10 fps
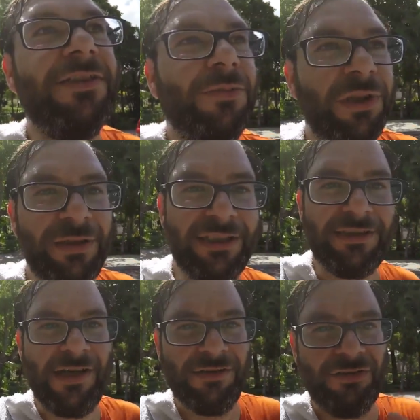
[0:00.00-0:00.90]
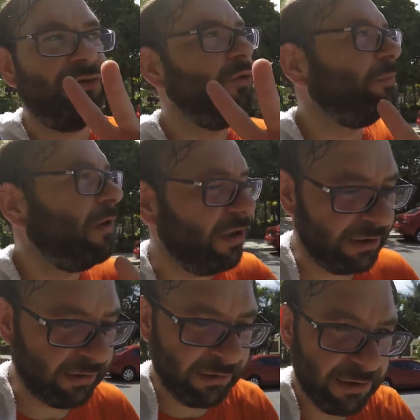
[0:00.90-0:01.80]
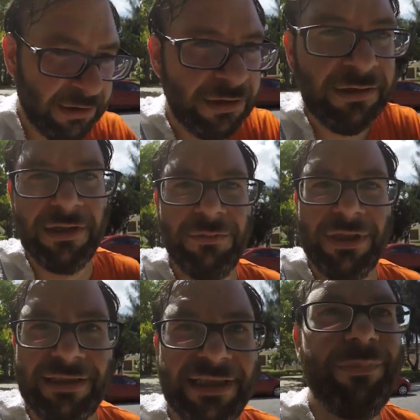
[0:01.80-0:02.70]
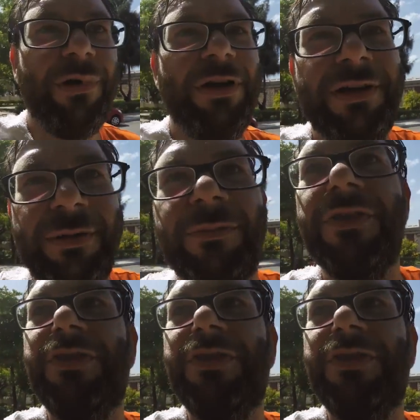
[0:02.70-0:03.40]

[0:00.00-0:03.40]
So we already saw two parts, now we're gonna see part number